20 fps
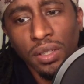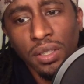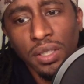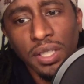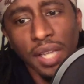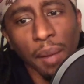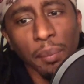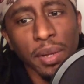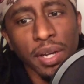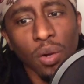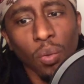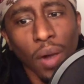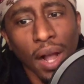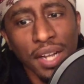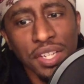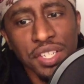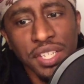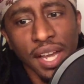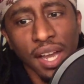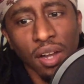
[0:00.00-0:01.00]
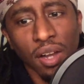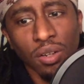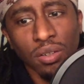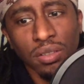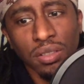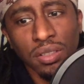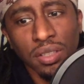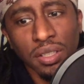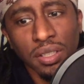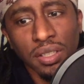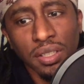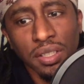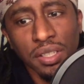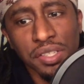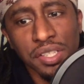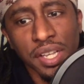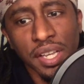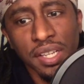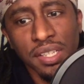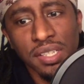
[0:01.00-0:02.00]
Y'all better watch out. He
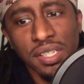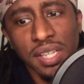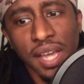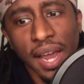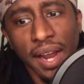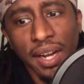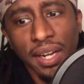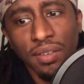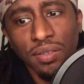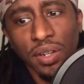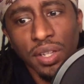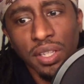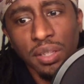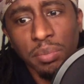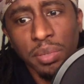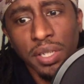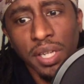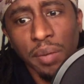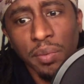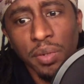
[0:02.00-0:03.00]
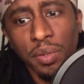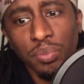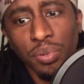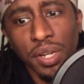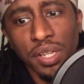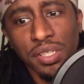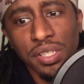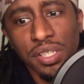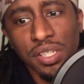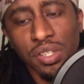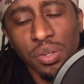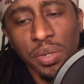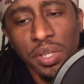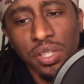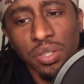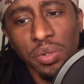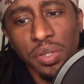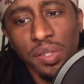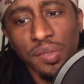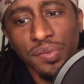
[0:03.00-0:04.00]
says Gary really becoming president
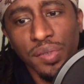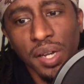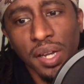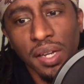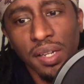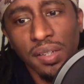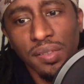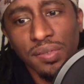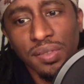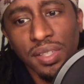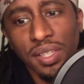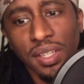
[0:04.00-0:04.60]
2025.